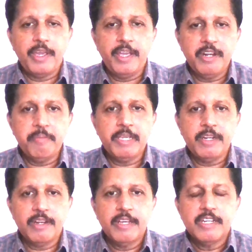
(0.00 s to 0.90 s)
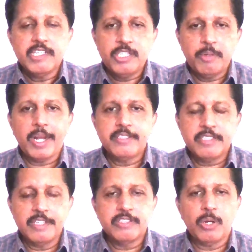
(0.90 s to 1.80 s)
enemy in Shivraj
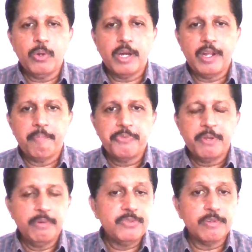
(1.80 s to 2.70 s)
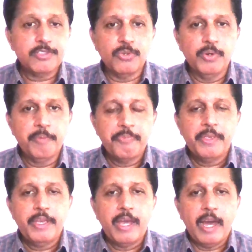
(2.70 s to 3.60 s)
Singh Chauhan, who is also
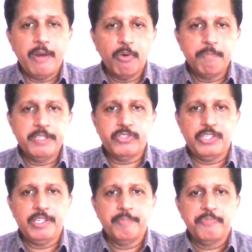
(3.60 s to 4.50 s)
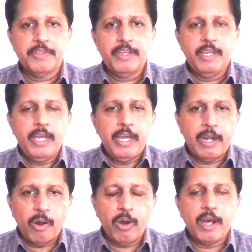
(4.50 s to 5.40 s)
an OBC, a
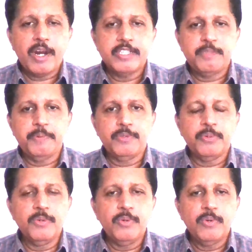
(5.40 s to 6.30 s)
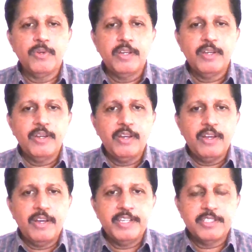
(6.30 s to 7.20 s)
Lohar Rajput who
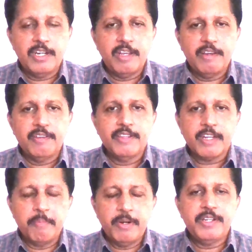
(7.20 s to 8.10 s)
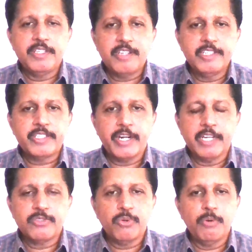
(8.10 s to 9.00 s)
the community is listed
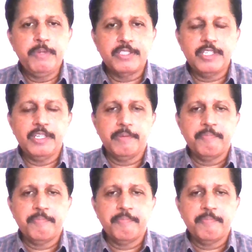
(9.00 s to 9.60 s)
as OBC.